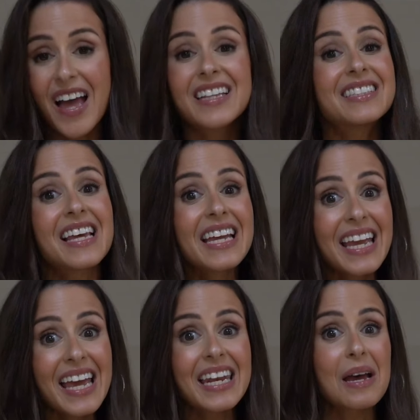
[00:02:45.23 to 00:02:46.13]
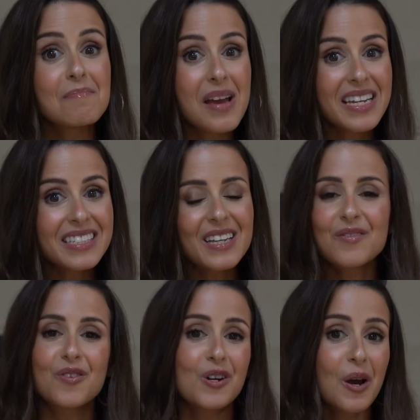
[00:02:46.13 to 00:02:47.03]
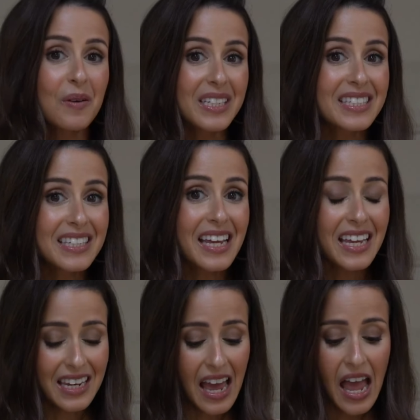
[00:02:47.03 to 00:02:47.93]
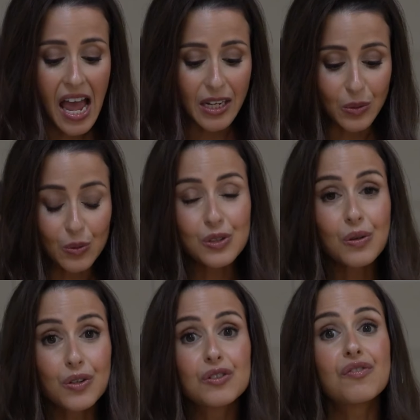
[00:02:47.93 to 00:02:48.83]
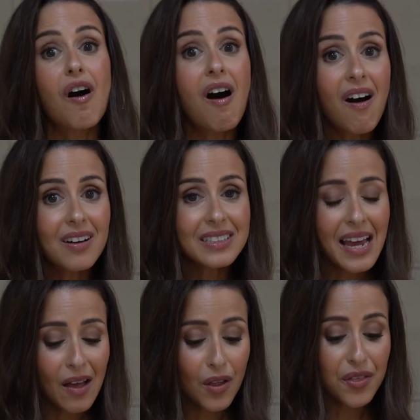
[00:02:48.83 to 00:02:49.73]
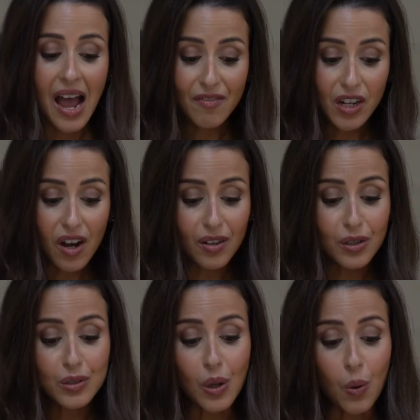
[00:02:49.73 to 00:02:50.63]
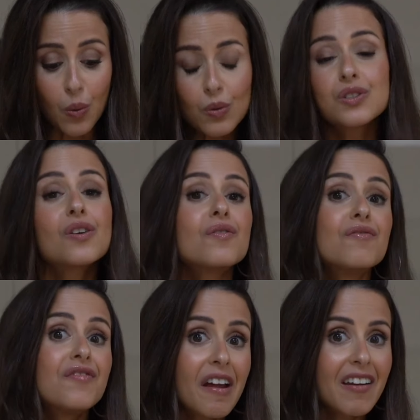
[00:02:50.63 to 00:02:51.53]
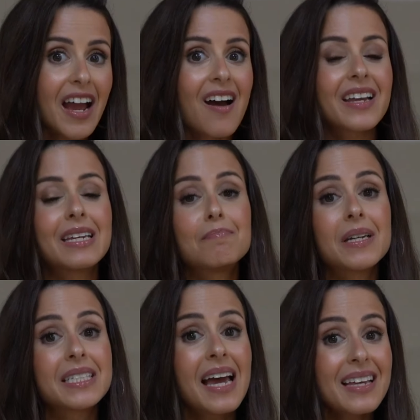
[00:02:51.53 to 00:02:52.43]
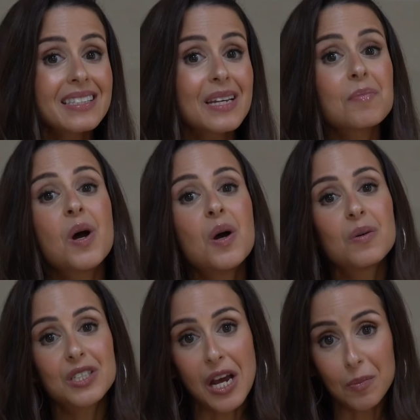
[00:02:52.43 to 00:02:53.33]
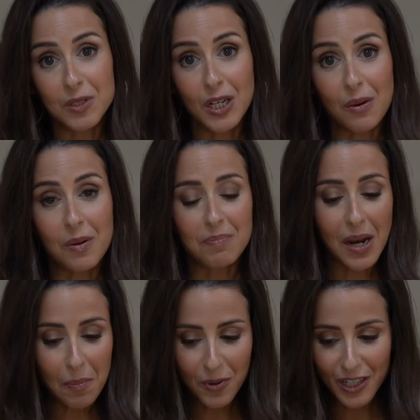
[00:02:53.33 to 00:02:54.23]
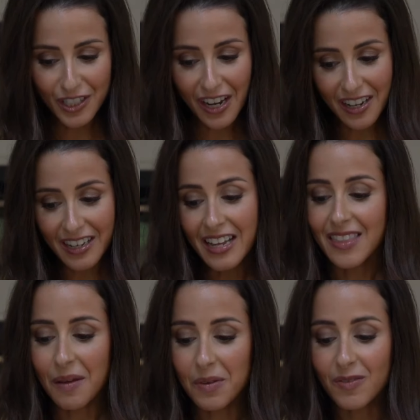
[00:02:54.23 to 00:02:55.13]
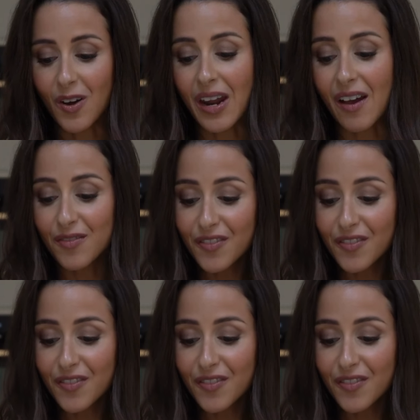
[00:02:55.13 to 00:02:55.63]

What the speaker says: fats, again amazing for glowing skin and also good for heart health. Avocados are also very high in potassium, which help to lower blood pressure. Then we've got our